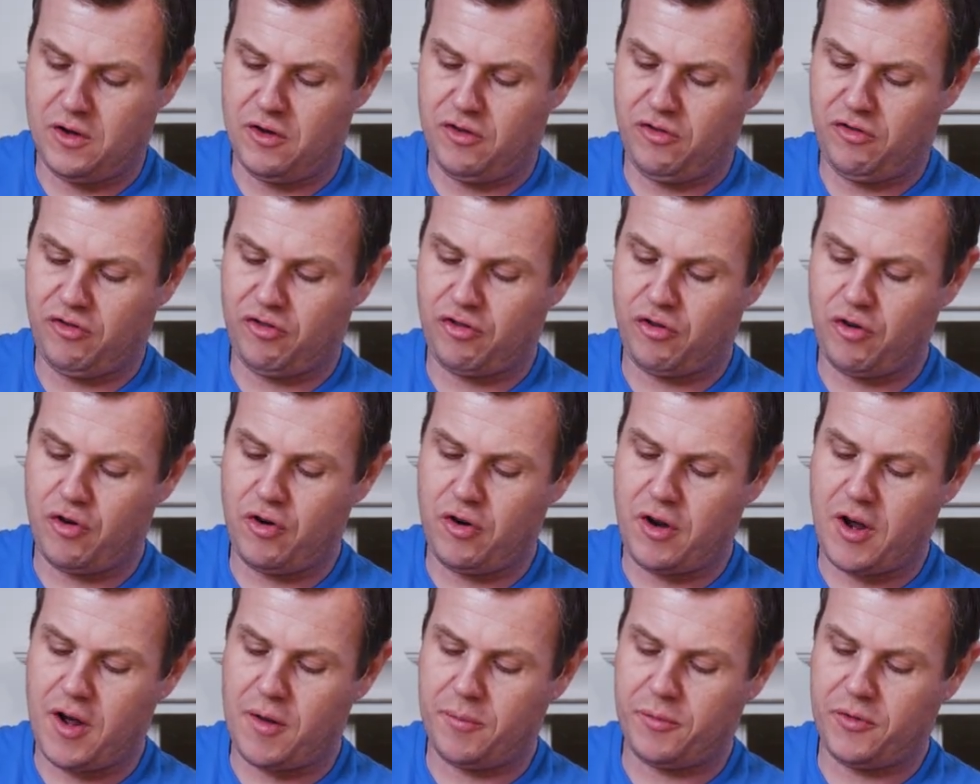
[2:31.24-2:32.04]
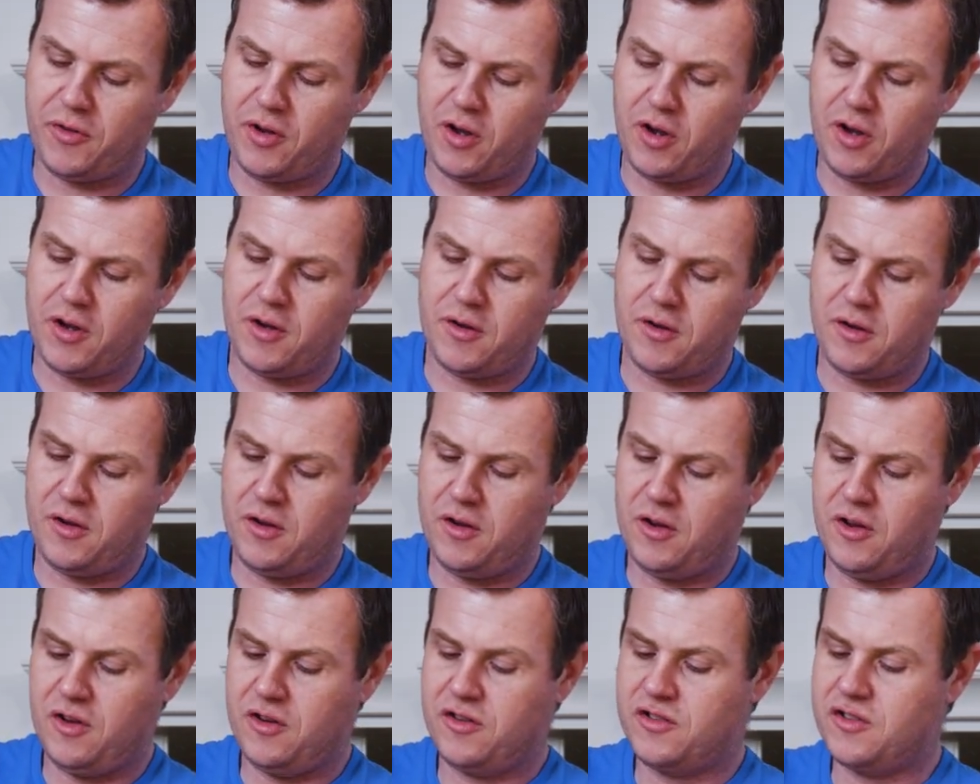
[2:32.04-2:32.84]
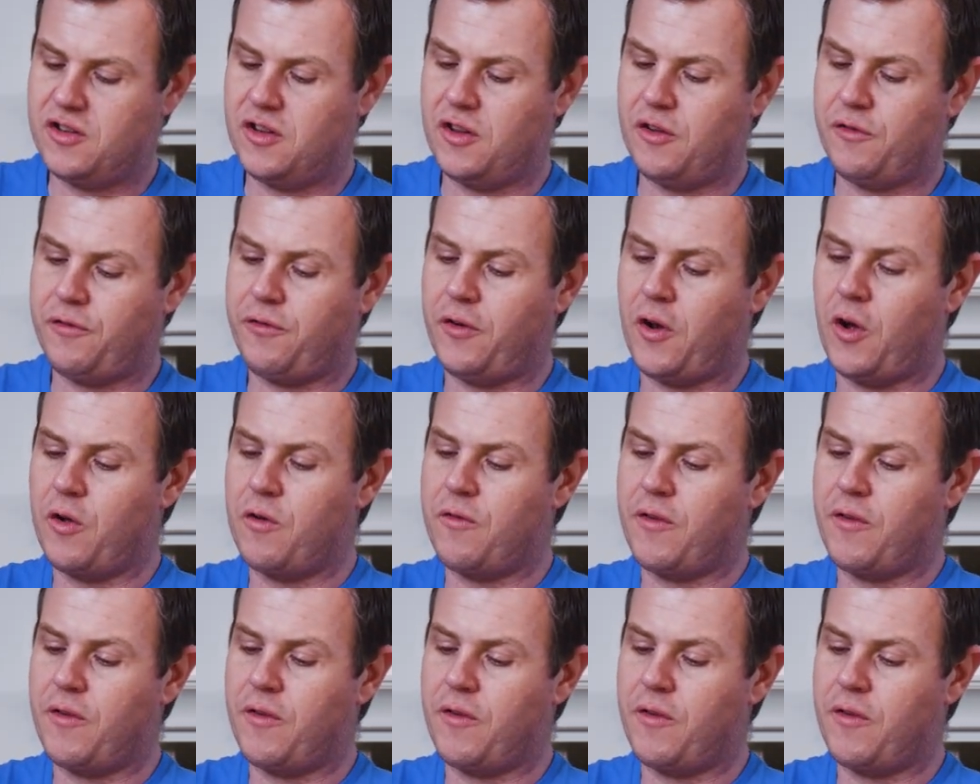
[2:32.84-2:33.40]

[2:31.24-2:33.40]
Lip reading: Screw it up tight so that the flow